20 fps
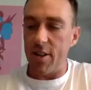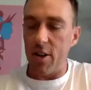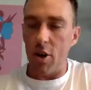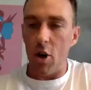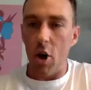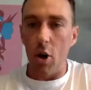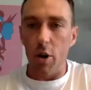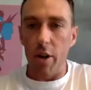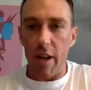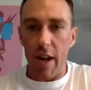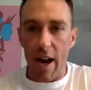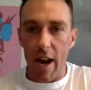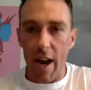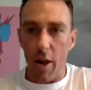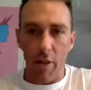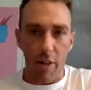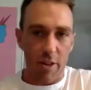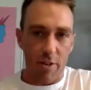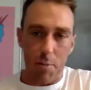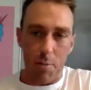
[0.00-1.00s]
a golden
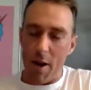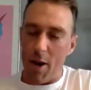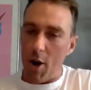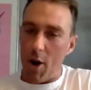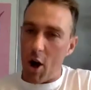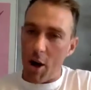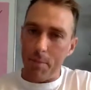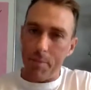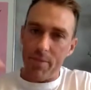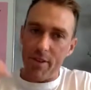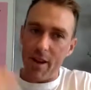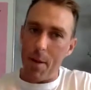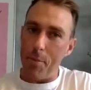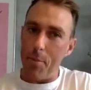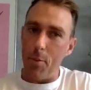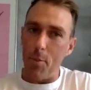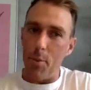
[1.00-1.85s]
ale that's been hopped up,